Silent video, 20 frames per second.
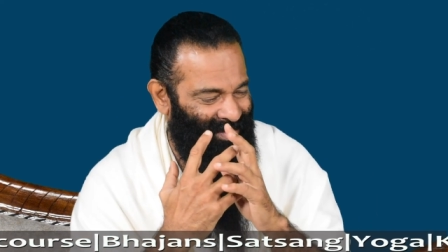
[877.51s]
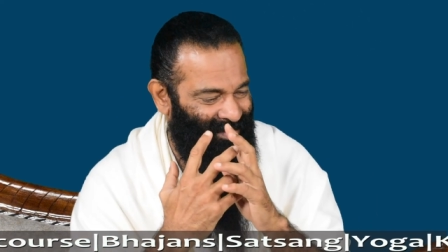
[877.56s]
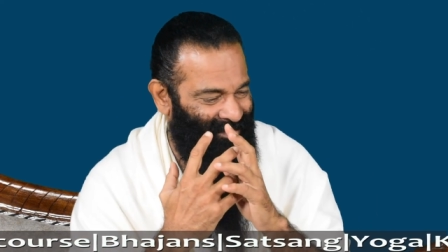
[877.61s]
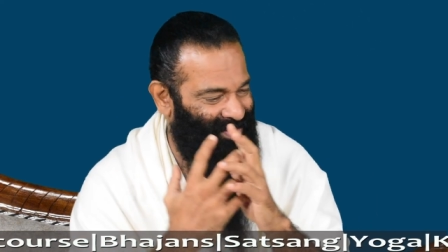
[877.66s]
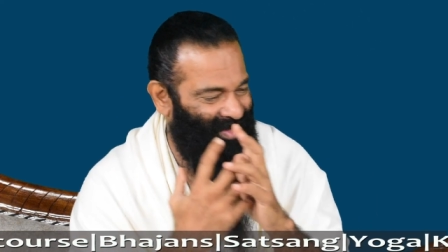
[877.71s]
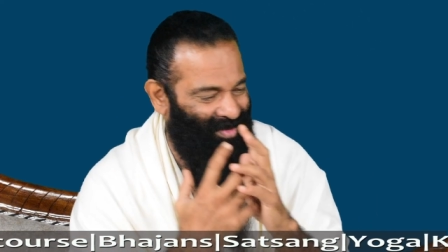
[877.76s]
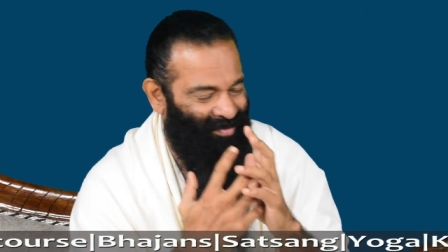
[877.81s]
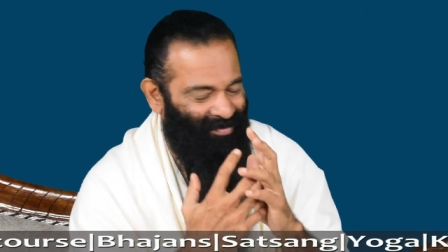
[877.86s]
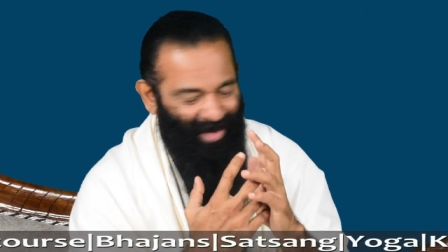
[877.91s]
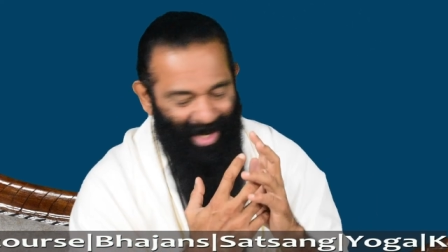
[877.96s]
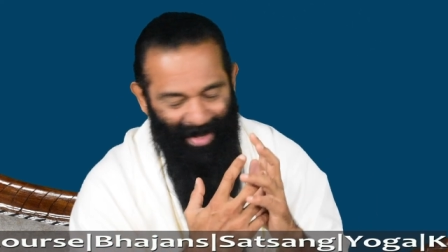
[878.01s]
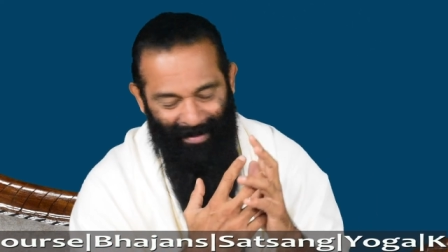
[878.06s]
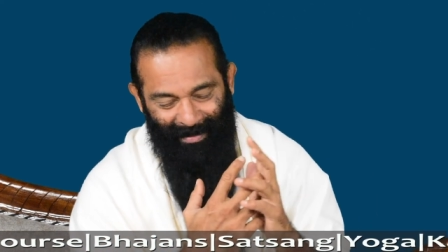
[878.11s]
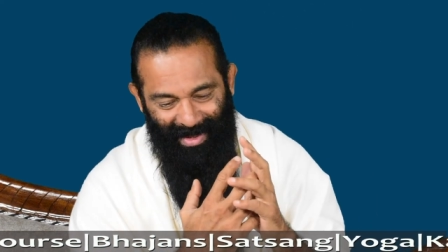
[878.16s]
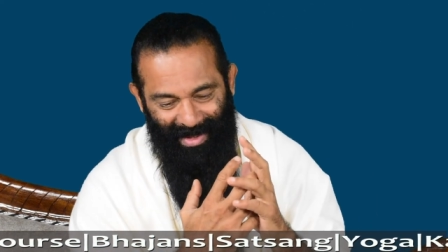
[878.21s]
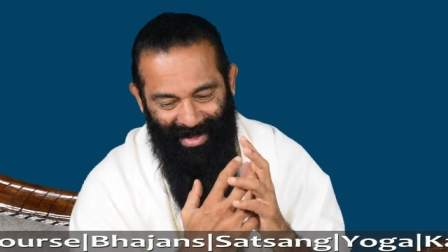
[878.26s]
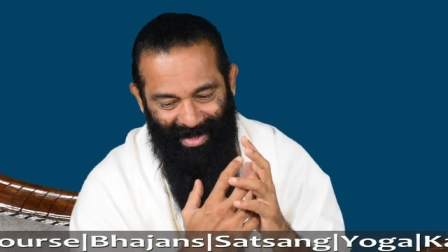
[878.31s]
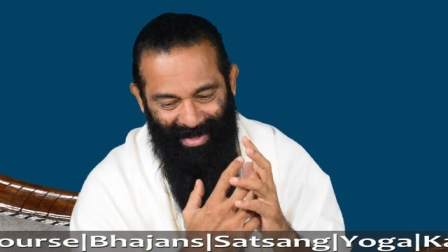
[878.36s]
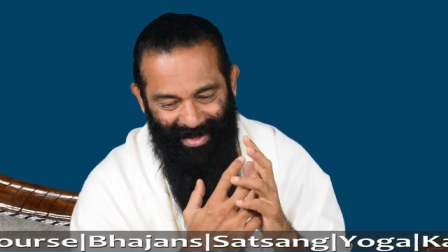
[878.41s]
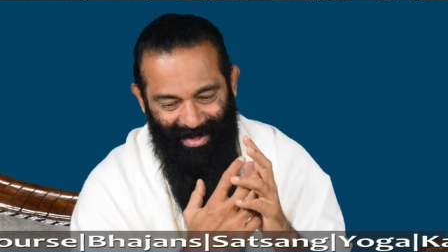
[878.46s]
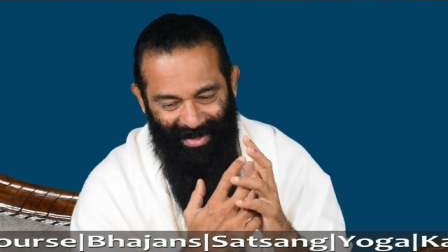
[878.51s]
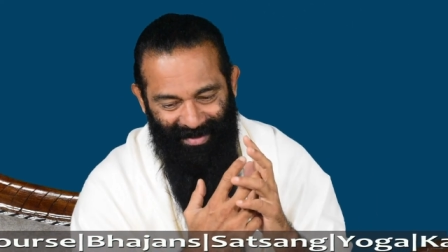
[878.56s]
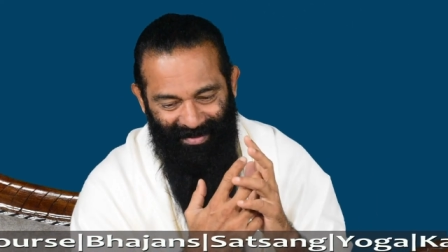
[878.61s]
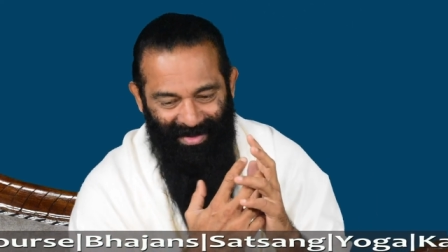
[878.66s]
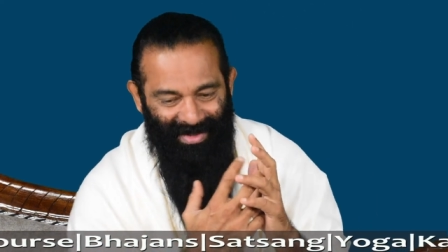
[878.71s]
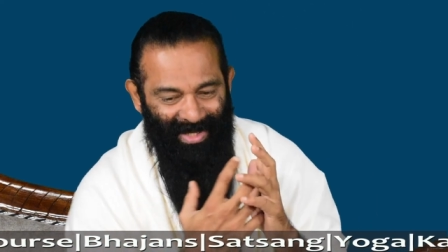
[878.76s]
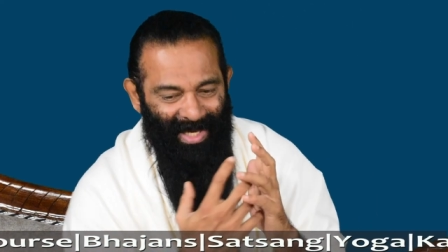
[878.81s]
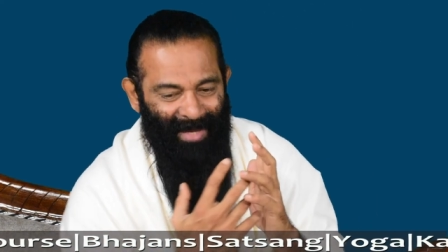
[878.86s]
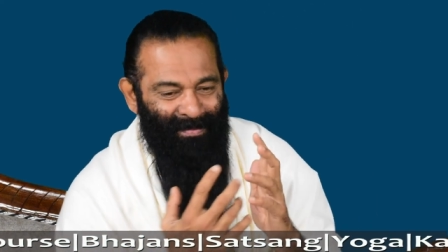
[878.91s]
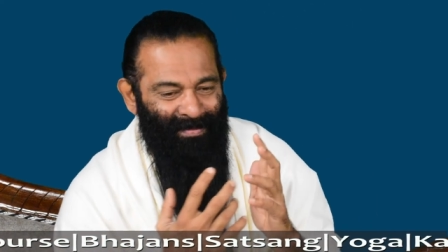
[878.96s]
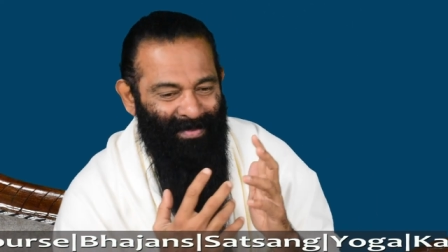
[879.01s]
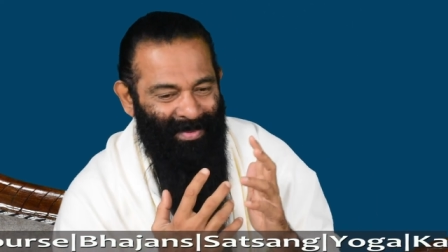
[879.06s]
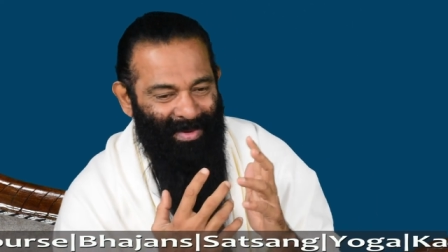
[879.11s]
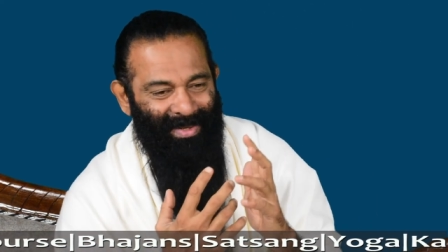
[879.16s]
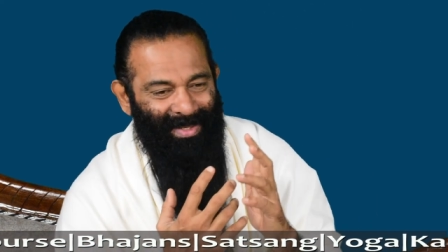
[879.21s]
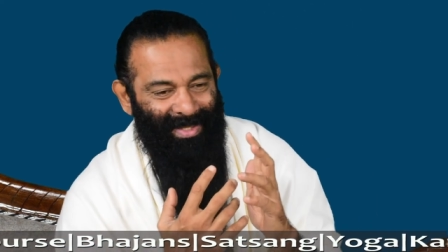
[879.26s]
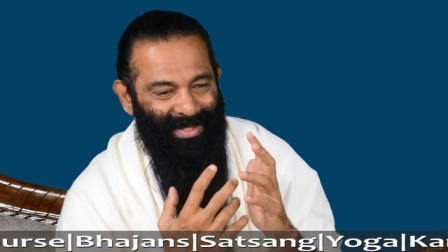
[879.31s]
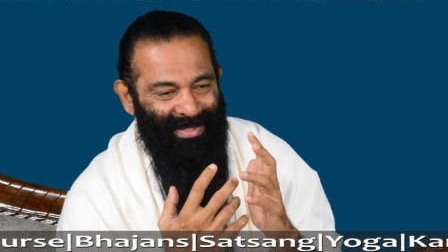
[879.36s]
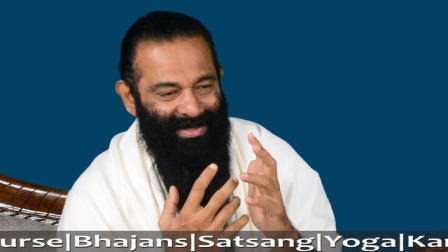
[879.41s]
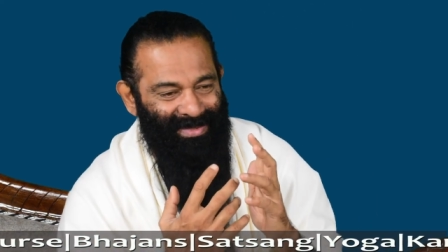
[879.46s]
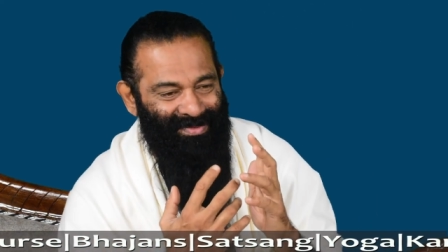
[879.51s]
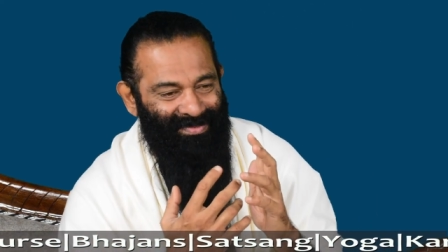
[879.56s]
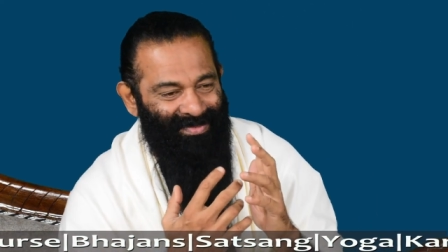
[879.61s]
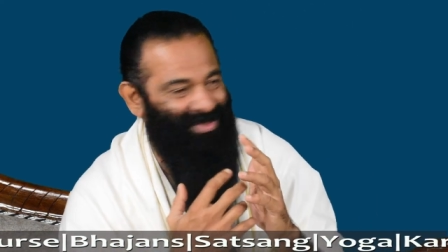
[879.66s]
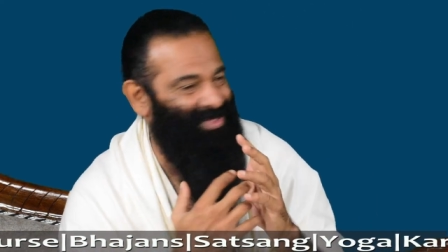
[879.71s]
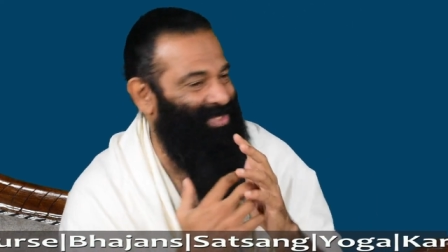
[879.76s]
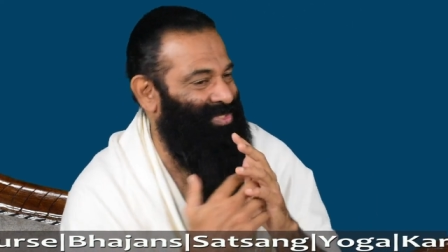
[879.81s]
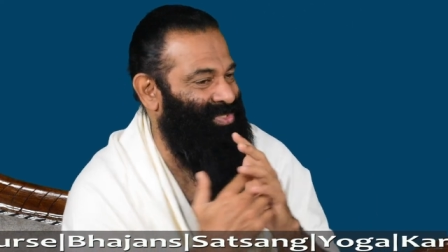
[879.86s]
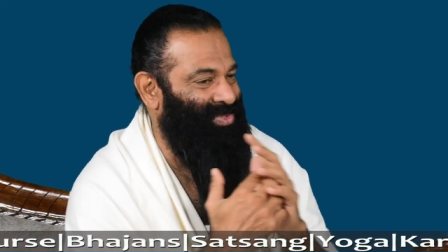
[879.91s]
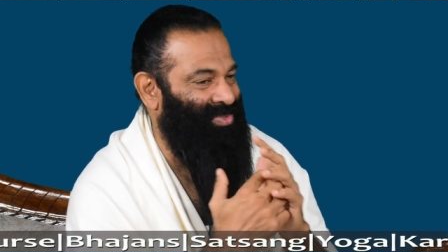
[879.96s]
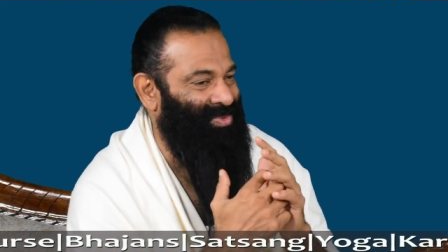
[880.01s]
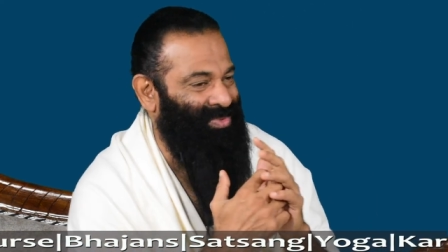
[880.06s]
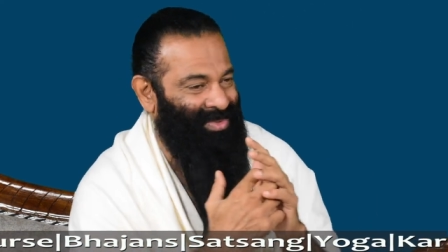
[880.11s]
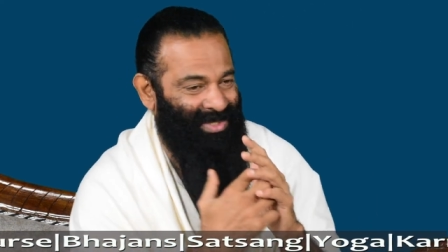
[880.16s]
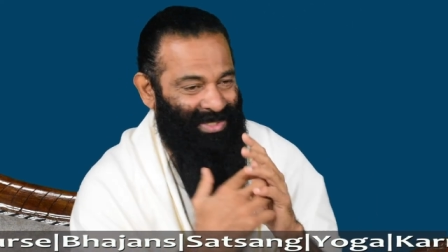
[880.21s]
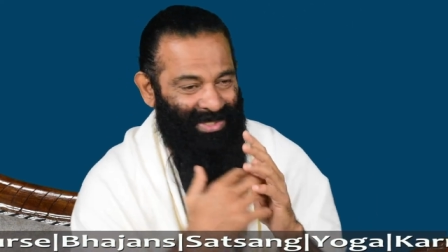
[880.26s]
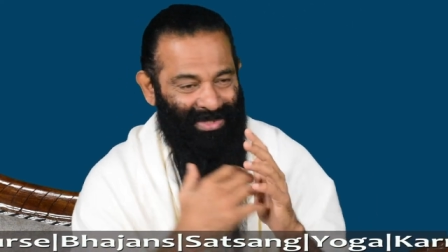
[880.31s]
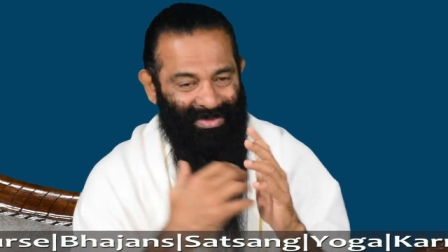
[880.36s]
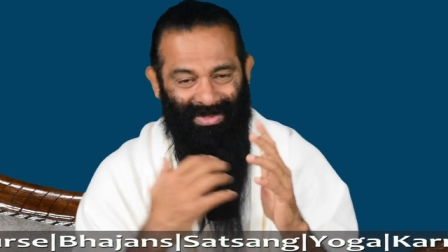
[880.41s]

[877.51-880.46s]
with your family, with the employers, with the schools,